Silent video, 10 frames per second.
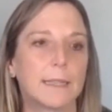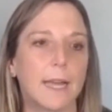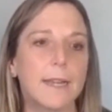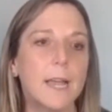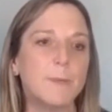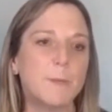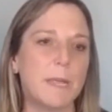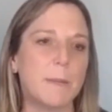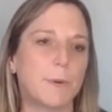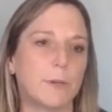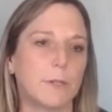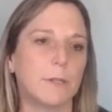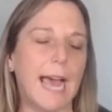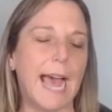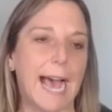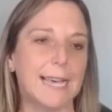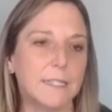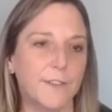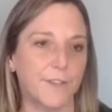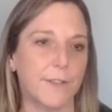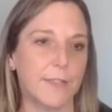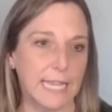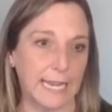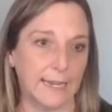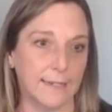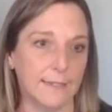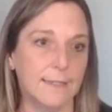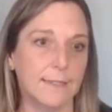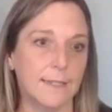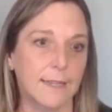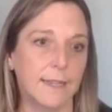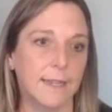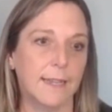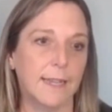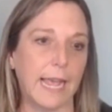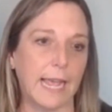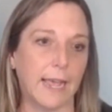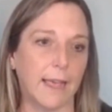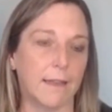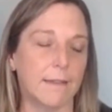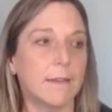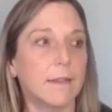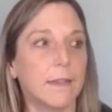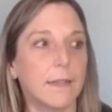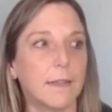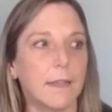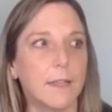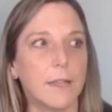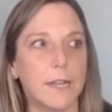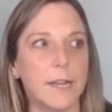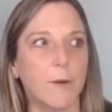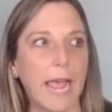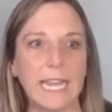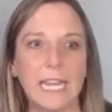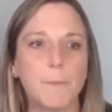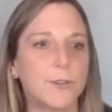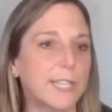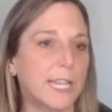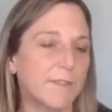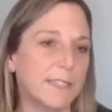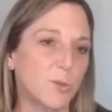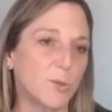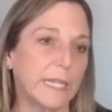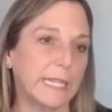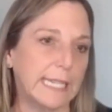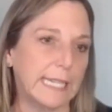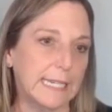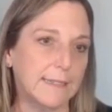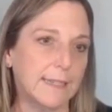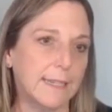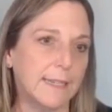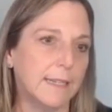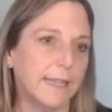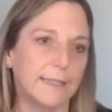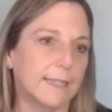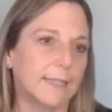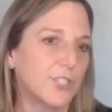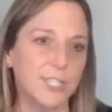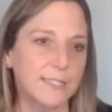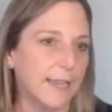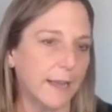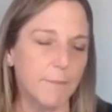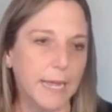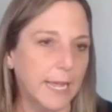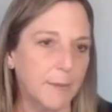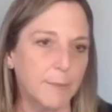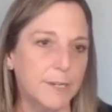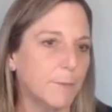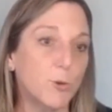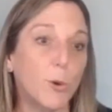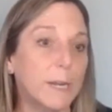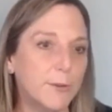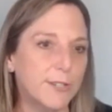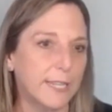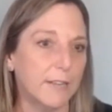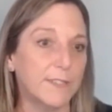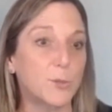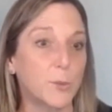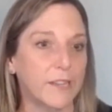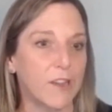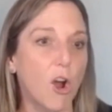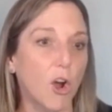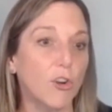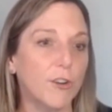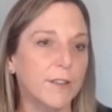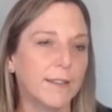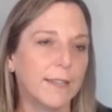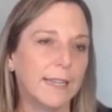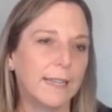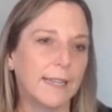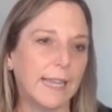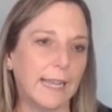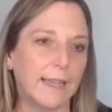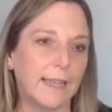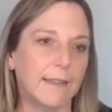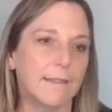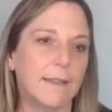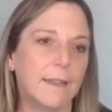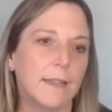a lot of times people ask for things and you know 80% of it's really easy and let's just say i'm making up a number 20% of it's really hard and